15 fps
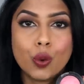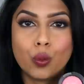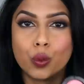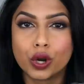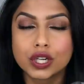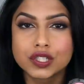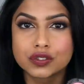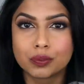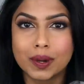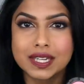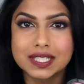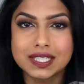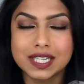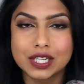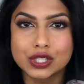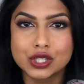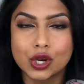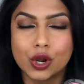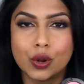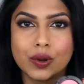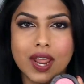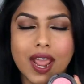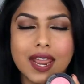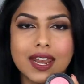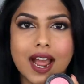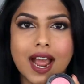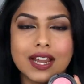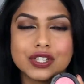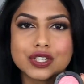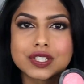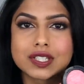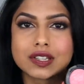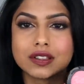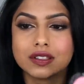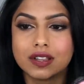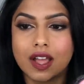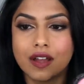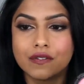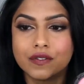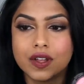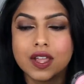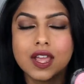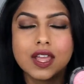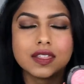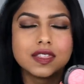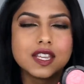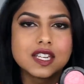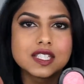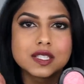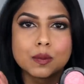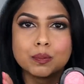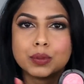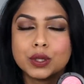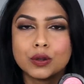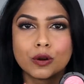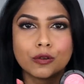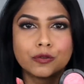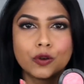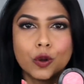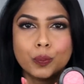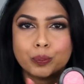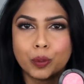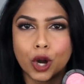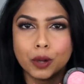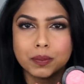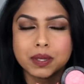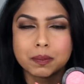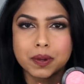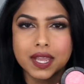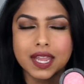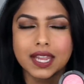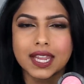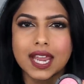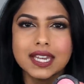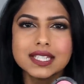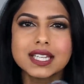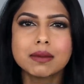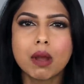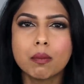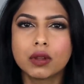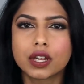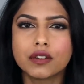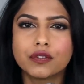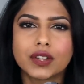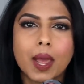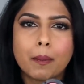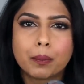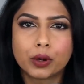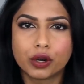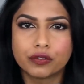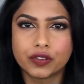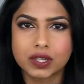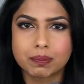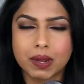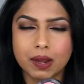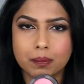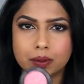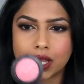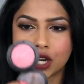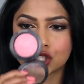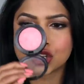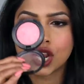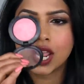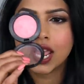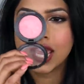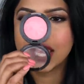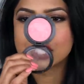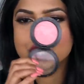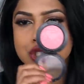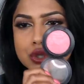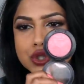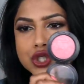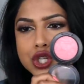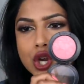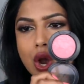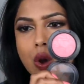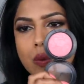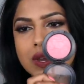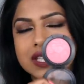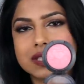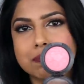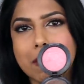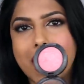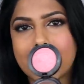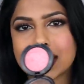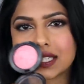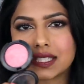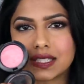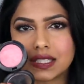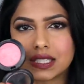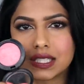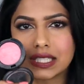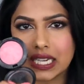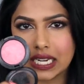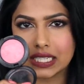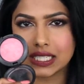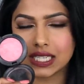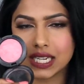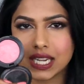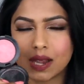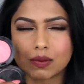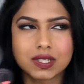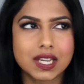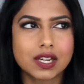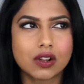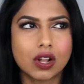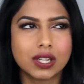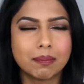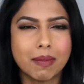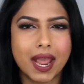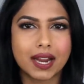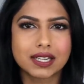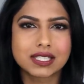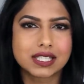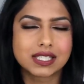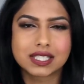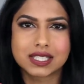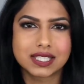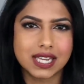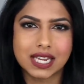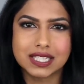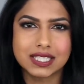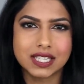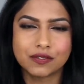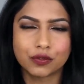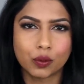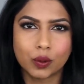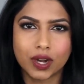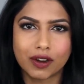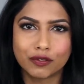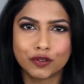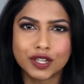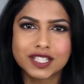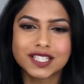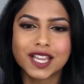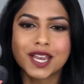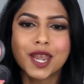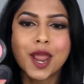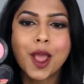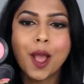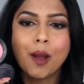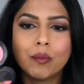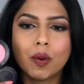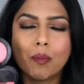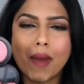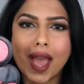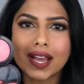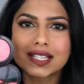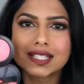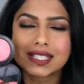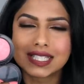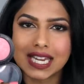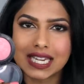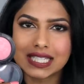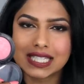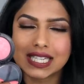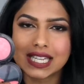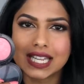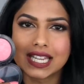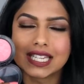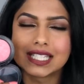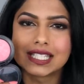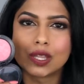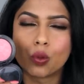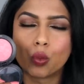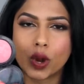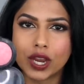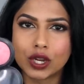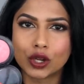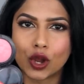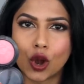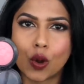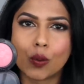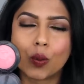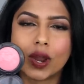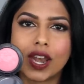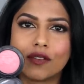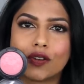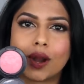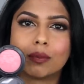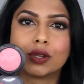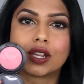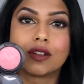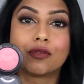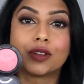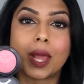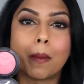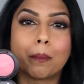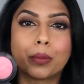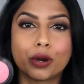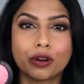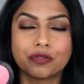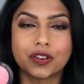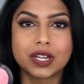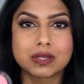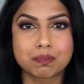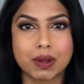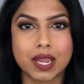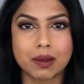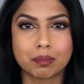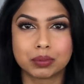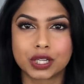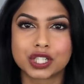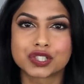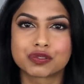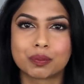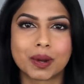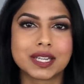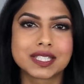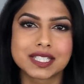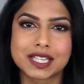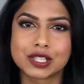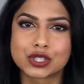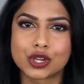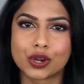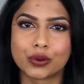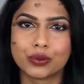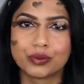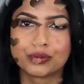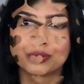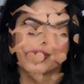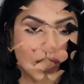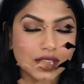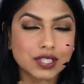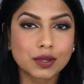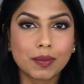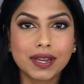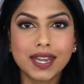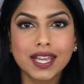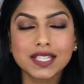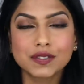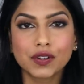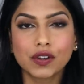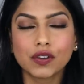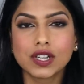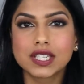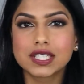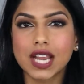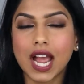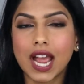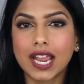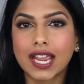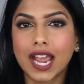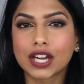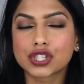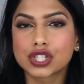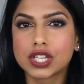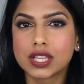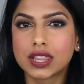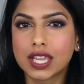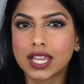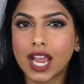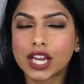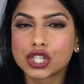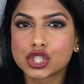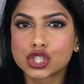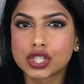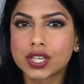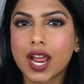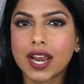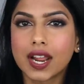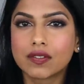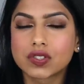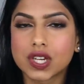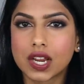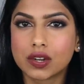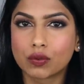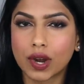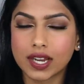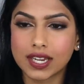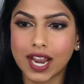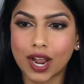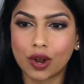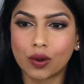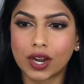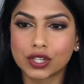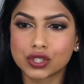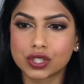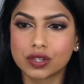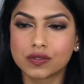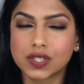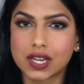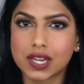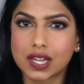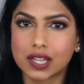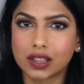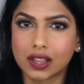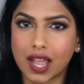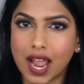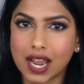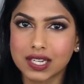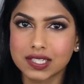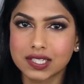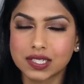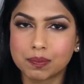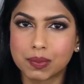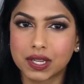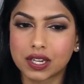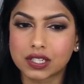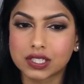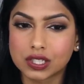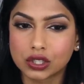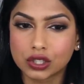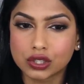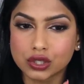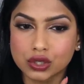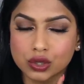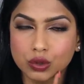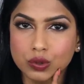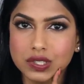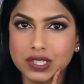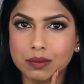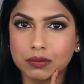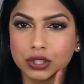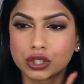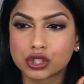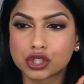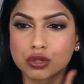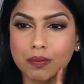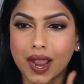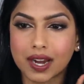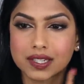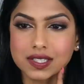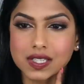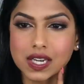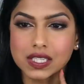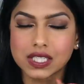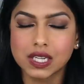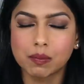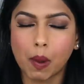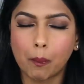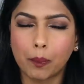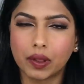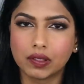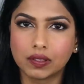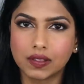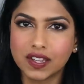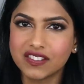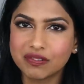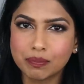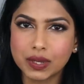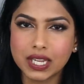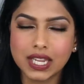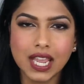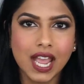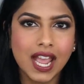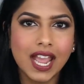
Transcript: works for my skin tone and I just love this beautiful Barbie pink. Anytime I'm looking for that perfect pink blush, it's usually always MAC's Dainty. I was going to call it MAC's Daisy for whatever reason, but MAC's Dainty is the way to go whenever I'm looking for that perfect pink blush for my skin tone. Okay, so my next favorite I actually think I should not have done right now. I should have done it last because it looks too similar to MAC's Dainty, but believe me,